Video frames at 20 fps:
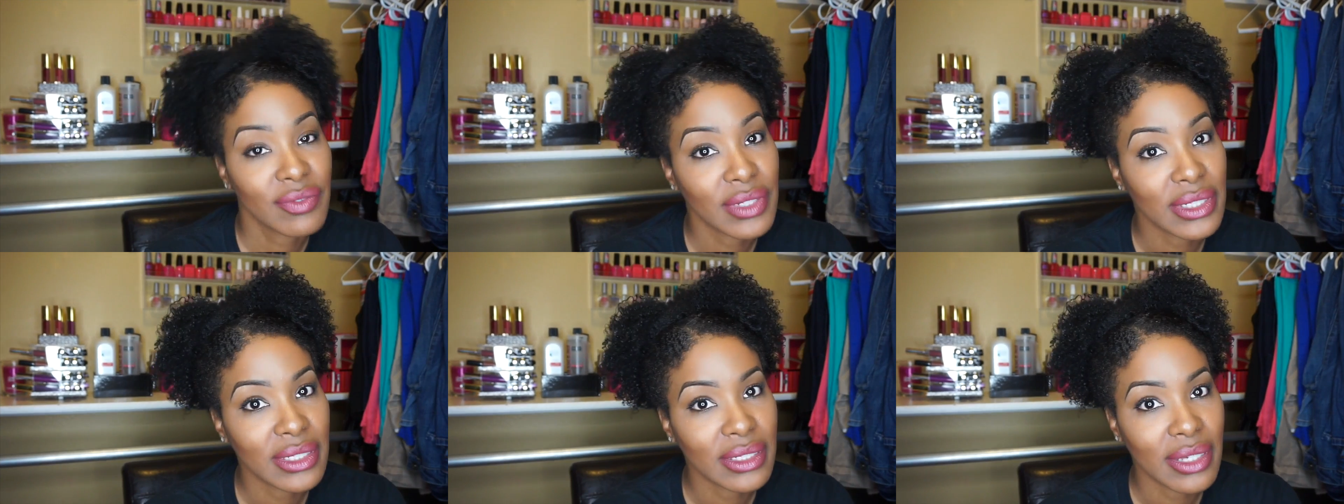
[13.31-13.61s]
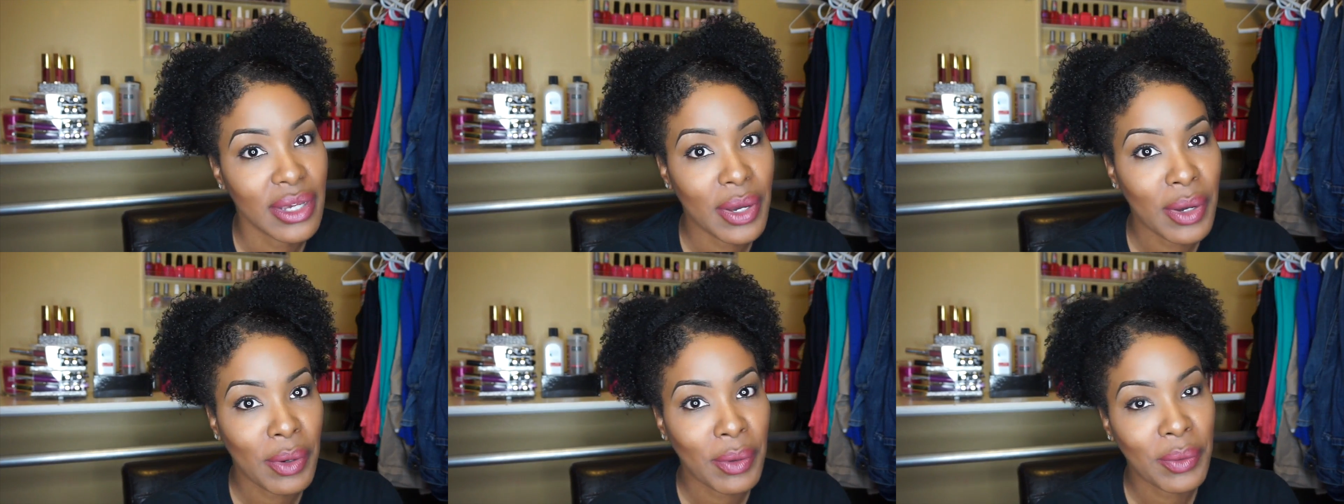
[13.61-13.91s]

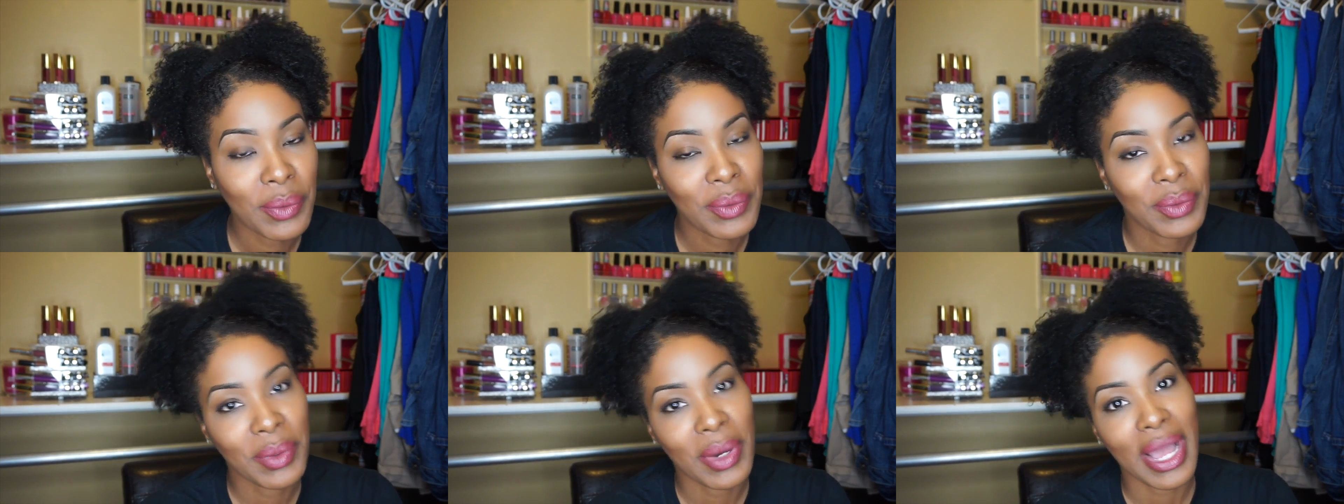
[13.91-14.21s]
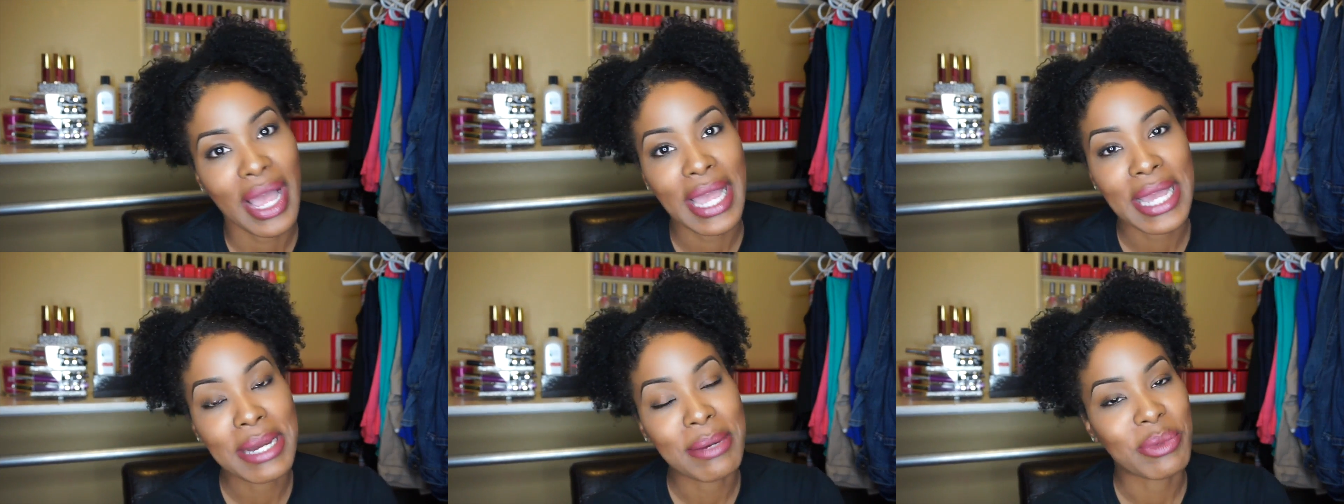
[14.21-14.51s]
video
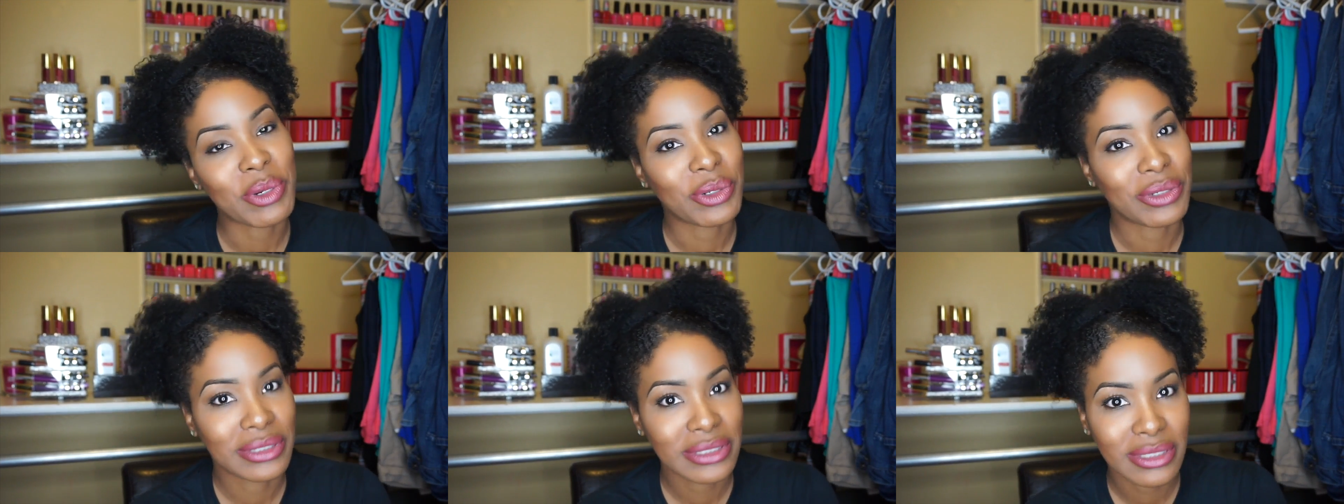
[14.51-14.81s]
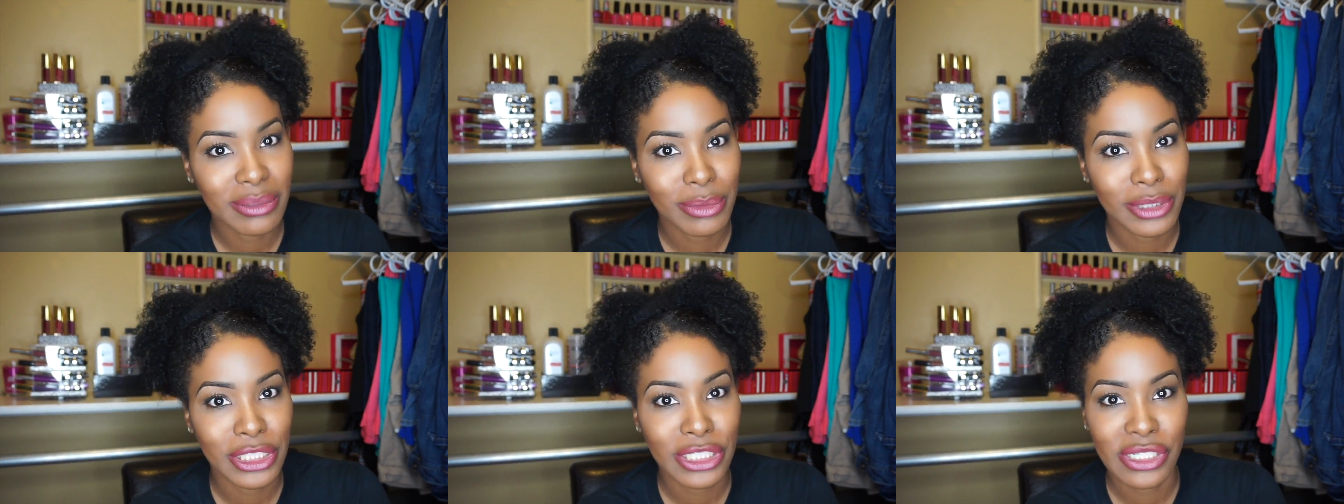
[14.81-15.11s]
I am going
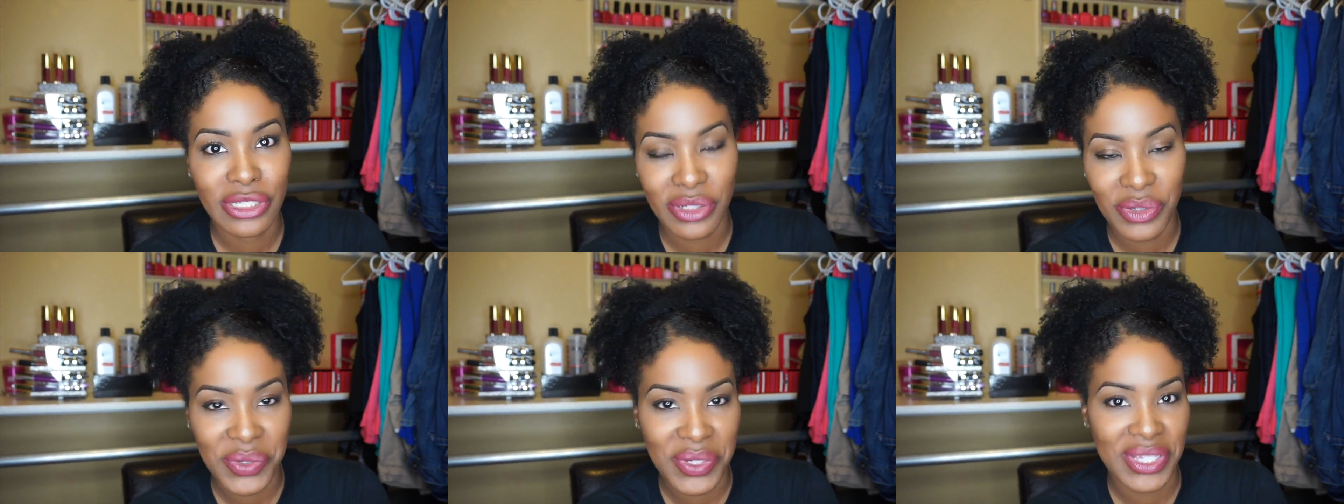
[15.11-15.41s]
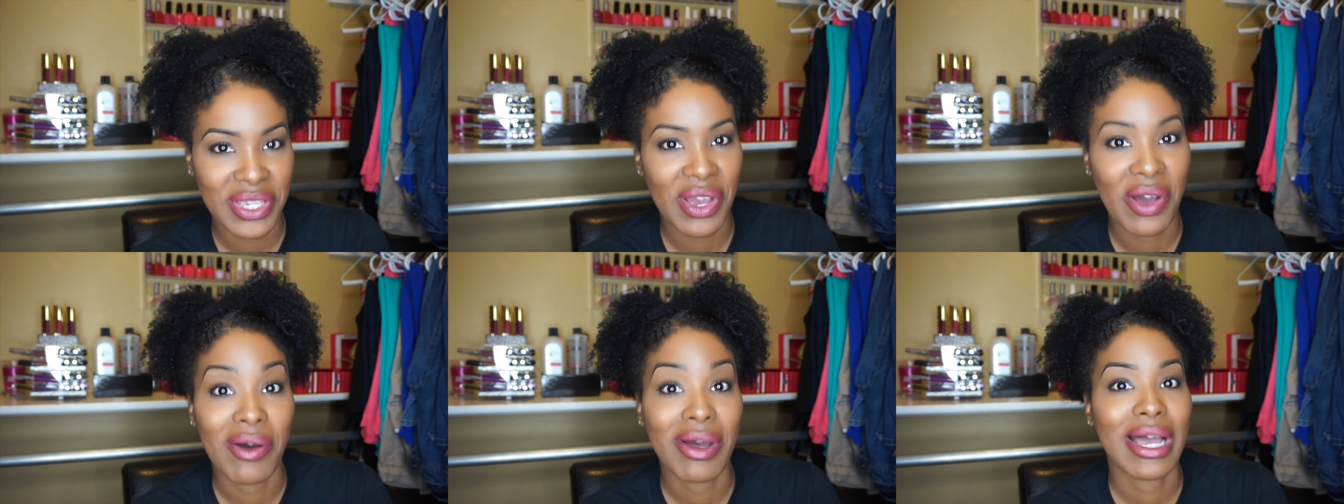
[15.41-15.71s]
to be
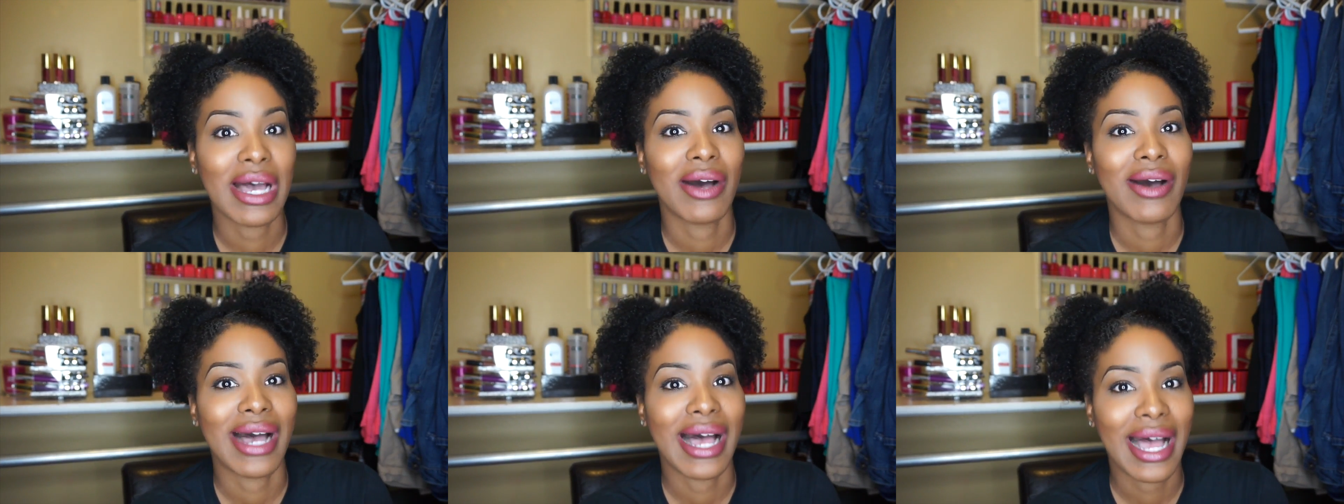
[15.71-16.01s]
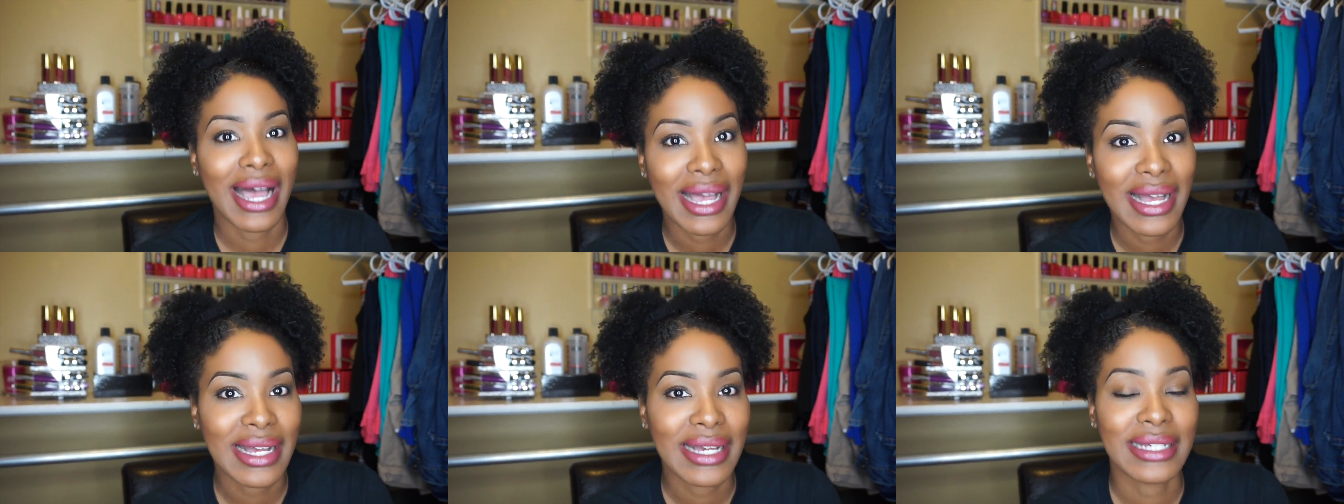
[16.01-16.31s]
showing y'all how
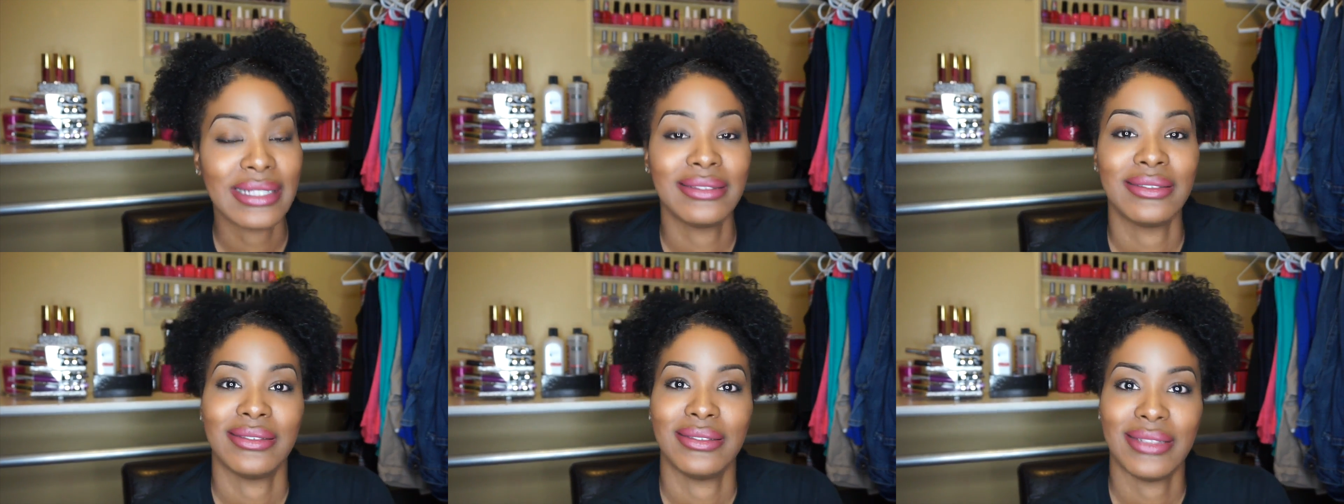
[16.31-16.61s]
I